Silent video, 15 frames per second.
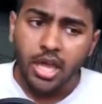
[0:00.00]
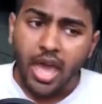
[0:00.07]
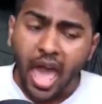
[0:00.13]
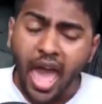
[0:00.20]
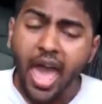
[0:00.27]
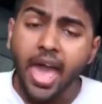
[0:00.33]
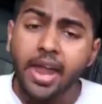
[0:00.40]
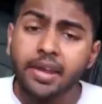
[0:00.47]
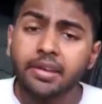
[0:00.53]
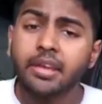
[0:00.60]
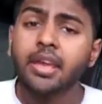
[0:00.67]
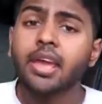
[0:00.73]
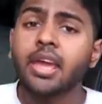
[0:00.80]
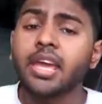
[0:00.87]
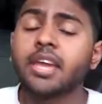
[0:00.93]
And
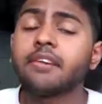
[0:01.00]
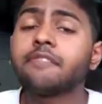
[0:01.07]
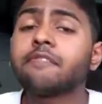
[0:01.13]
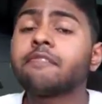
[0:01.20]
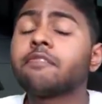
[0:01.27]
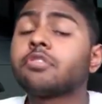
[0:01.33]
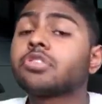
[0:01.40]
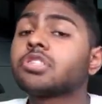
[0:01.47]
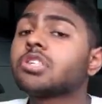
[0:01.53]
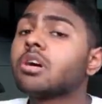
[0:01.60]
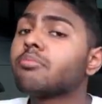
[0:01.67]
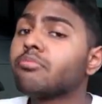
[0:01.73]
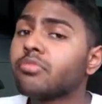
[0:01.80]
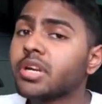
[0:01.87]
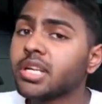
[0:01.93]
if for
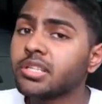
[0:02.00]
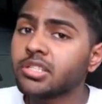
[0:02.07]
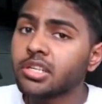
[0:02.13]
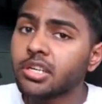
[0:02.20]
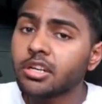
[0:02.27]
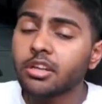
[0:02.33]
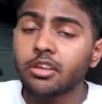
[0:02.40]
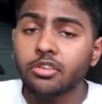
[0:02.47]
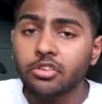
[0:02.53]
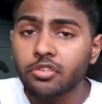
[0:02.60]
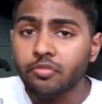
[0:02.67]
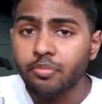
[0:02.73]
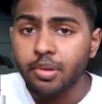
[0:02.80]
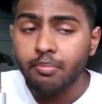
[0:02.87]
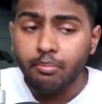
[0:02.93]
some reason you've
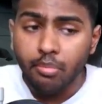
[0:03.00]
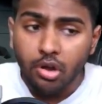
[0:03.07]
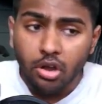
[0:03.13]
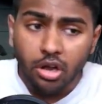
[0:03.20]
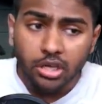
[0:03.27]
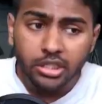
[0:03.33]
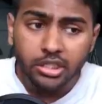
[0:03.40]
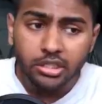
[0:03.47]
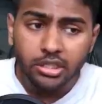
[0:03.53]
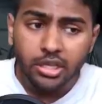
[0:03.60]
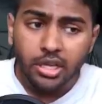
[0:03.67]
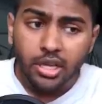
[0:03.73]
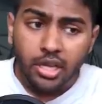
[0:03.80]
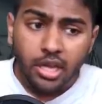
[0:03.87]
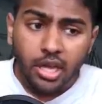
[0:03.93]
been blocked,
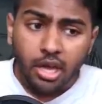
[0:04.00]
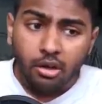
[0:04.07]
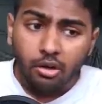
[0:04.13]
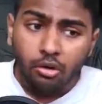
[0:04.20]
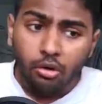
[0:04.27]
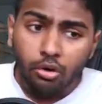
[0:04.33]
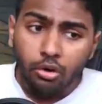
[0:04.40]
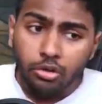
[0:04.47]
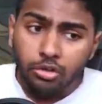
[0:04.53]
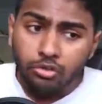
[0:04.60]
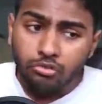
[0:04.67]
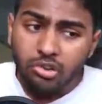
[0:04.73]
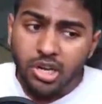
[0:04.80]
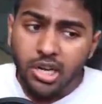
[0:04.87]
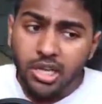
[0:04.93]
or you
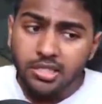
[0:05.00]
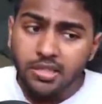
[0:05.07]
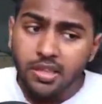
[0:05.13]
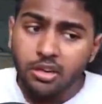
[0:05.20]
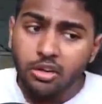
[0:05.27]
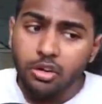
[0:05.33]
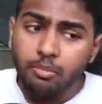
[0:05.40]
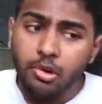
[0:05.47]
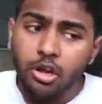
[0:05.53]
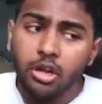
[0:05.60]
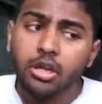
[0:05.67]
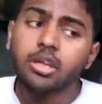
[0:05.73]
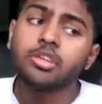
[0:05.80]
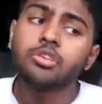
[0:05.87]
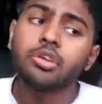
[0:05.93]
realize that they're going to
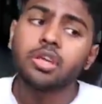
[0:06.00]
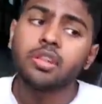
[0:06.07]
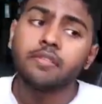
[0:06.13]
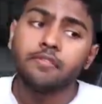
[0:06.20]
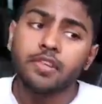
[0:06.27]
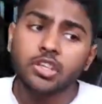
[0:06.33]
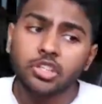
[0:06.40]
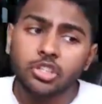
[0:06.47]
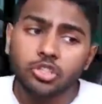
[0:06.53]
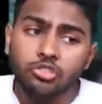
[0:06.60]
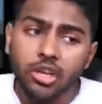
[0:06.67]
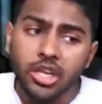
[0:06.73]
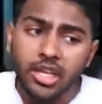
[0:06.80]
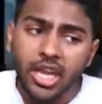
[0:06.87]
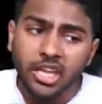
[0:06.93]
block, you can then finish the
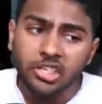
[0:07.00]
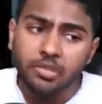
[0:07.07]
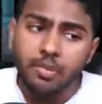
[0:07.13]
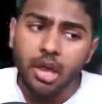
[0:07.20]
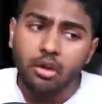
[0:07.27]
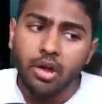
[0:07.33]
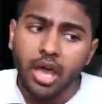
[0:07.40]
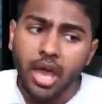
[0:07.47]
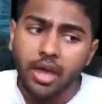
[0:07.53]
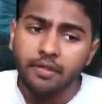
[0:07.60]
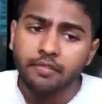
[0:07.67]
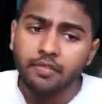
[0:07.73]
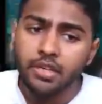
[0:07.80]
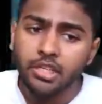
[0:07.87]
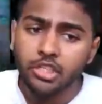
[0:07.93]
string, catch them out, and
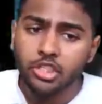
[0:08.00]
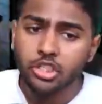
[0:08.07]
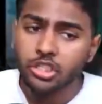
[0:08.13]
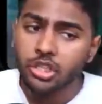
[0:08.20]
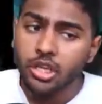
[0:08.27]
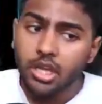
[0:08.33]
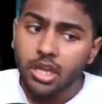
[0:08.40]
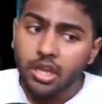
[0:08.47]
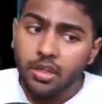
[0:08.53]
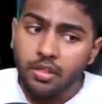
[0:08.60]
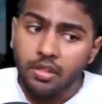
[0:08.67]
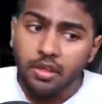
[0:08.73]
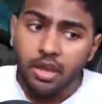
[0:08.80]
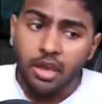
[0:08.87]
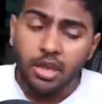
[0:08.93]
finish,
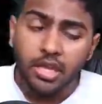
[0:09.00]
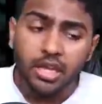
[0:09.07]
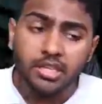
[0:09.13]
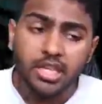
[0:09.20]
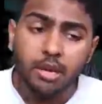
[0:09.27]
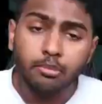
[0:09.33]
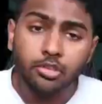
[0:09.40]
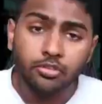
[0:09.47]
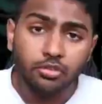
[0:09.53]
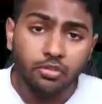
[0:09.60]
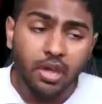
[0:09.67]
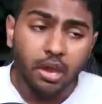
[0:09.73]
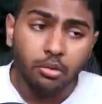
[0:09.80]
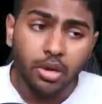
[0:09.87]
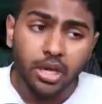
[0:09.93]
get damage through
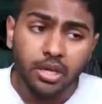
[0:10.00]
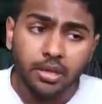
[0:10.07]
that way.